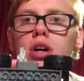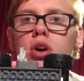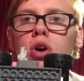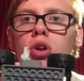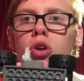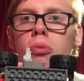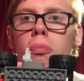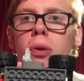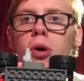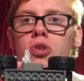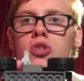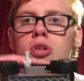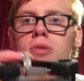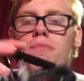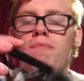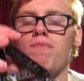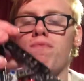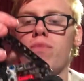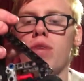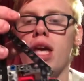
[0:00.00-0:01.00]
on the
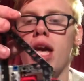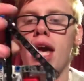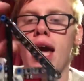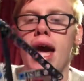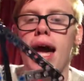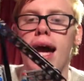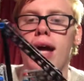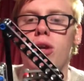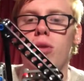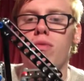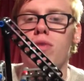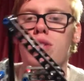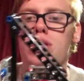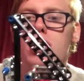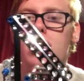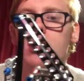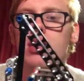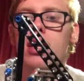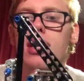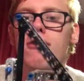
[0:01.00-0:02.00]
bottom and
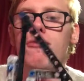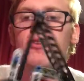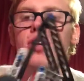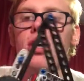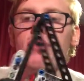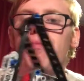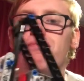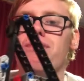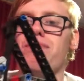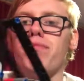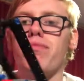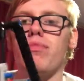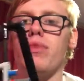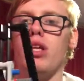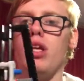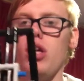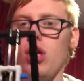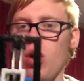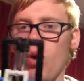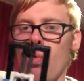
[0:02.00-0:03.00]
obviously the lifter,
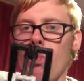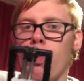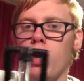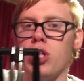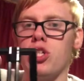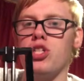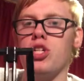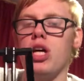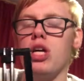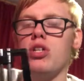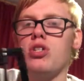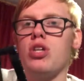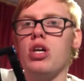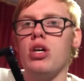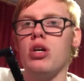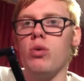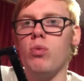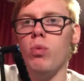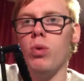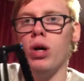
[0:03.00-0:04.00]
which does
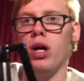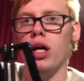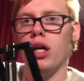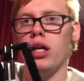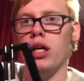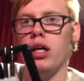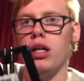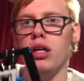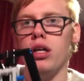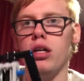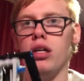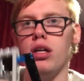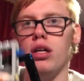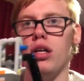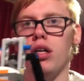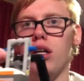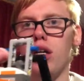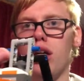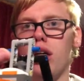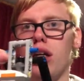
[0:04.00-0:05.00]
work
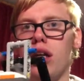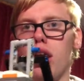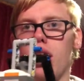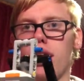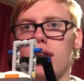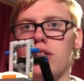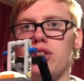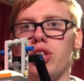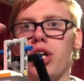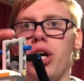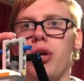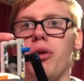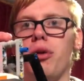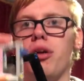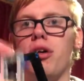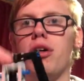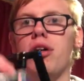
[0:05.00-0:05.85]
like so.